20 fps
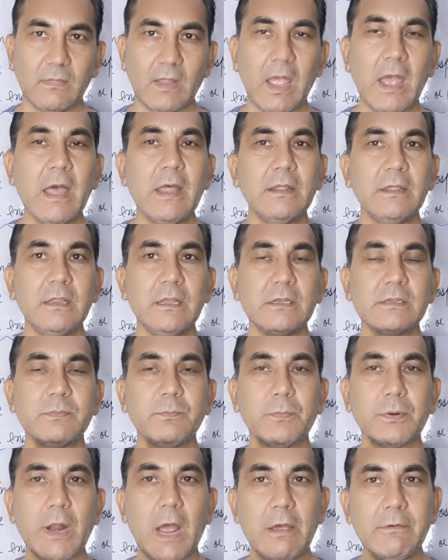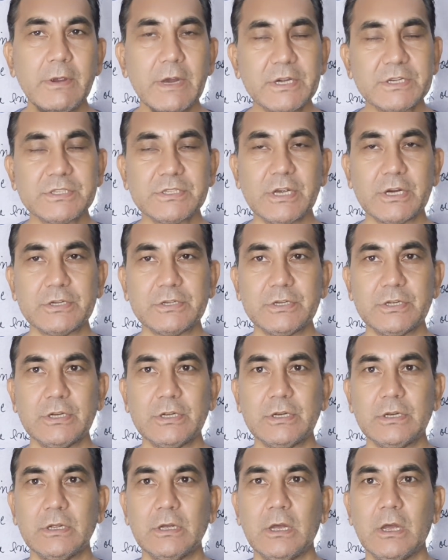and this private
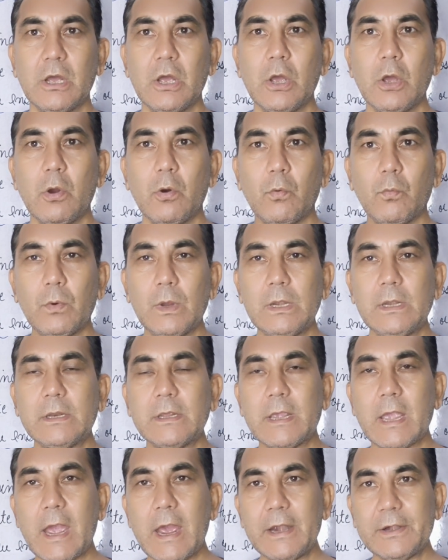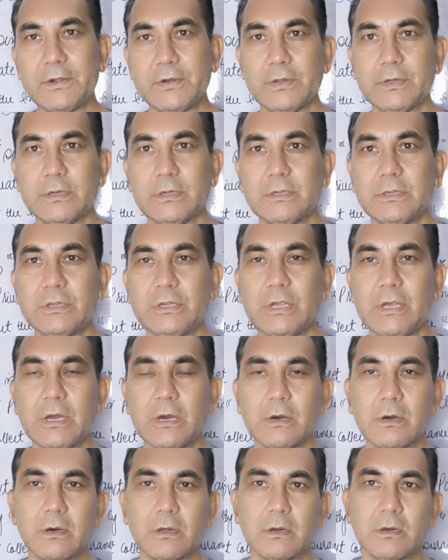sector will get
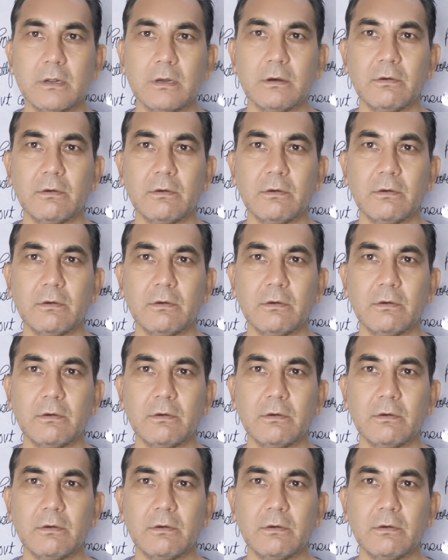their